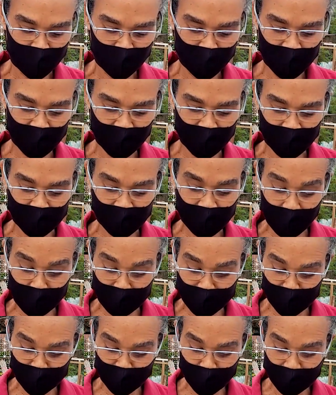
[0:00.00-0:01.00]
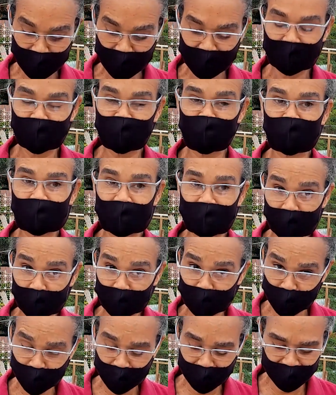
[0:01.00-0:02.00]
The garbage truck cannot drive
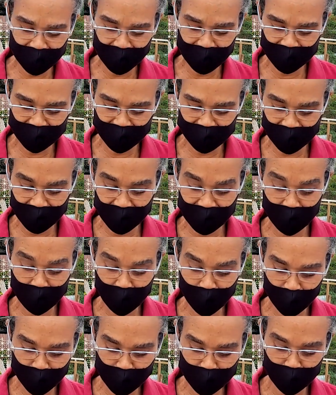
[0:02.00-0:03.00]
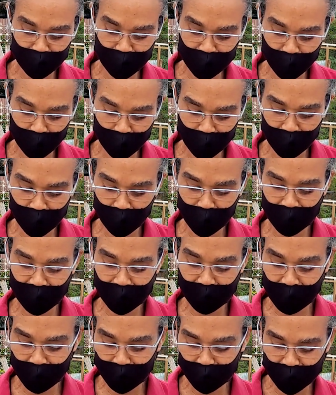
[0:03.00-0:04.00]
up to our gates anymore to pick up our
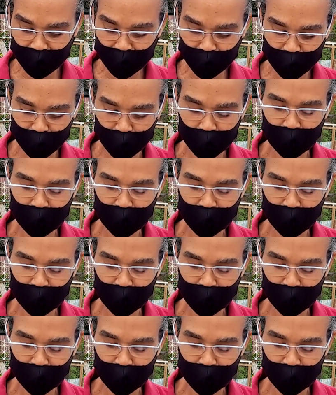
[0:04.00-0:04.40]
garbage.